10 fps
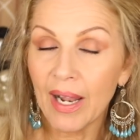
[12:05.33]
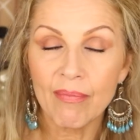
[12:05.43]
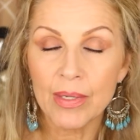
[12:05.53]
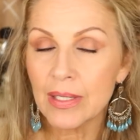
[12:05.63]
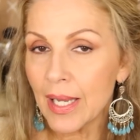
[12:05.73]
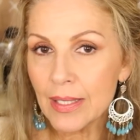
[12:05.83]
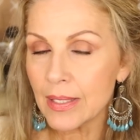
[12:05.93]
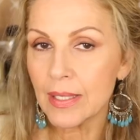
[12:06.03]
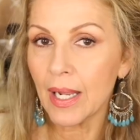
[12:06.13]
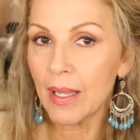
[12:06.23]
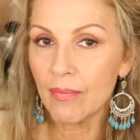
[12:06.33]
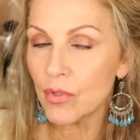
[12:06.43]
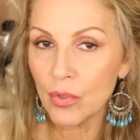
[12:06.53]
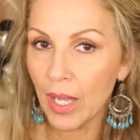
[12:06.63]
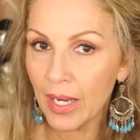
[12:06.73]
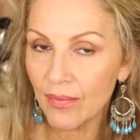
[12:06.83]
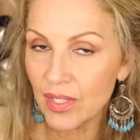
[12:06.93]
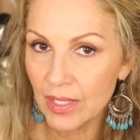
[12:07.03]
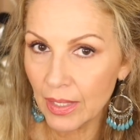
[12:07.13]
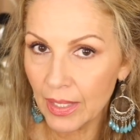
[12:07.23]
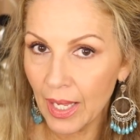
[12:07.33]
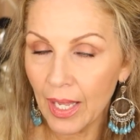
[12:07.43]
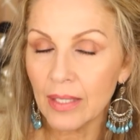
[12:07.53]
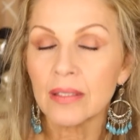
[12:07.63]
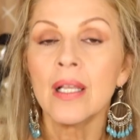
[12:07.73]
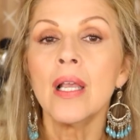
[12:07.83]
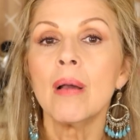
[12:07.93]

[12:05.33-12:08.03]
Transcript: I've been tested. I do not have celiac,